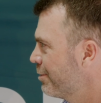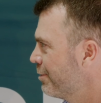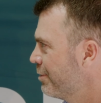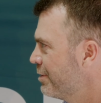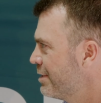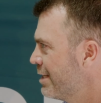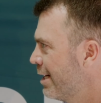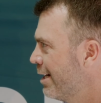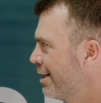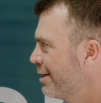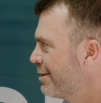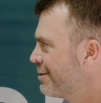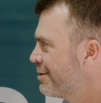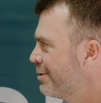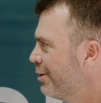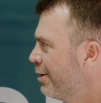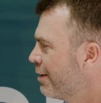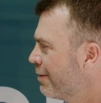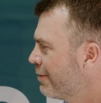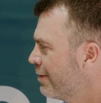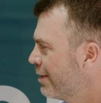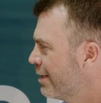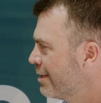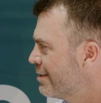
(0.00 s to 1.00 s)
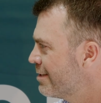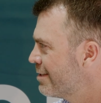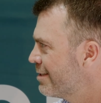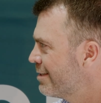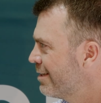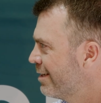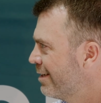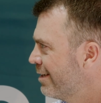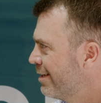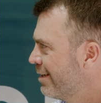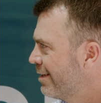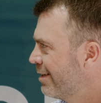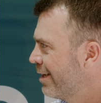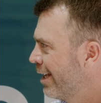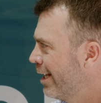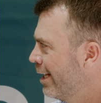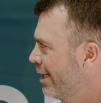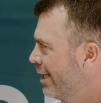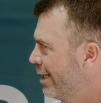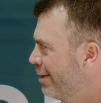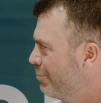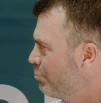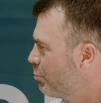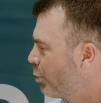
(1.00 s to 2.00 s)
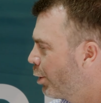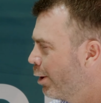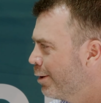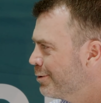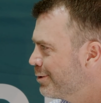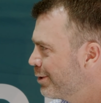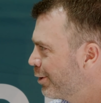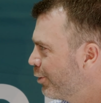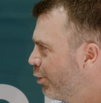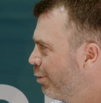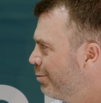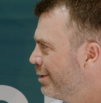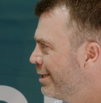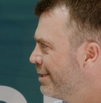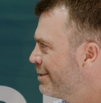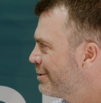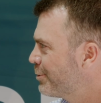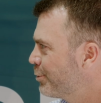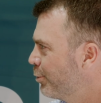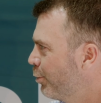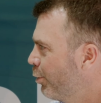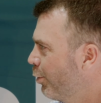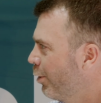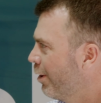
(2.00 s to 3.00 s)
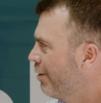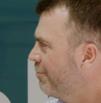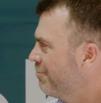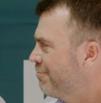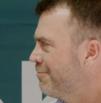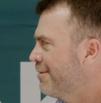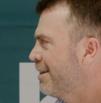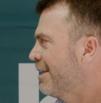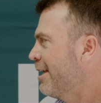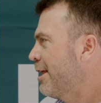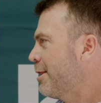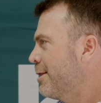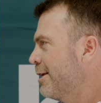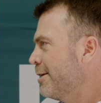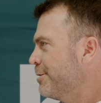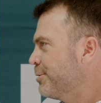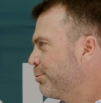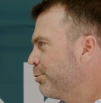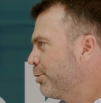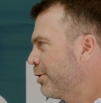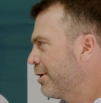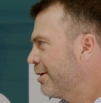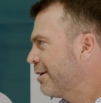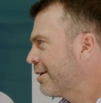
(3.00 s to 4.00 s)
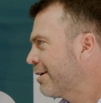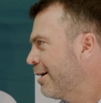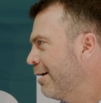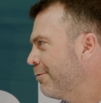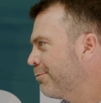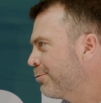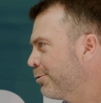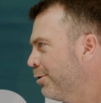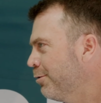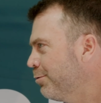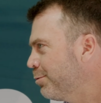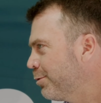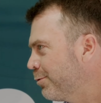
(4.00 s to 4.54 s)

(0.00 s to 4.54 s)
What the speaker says: on the data side of things. Any closing comments or things you want to cover off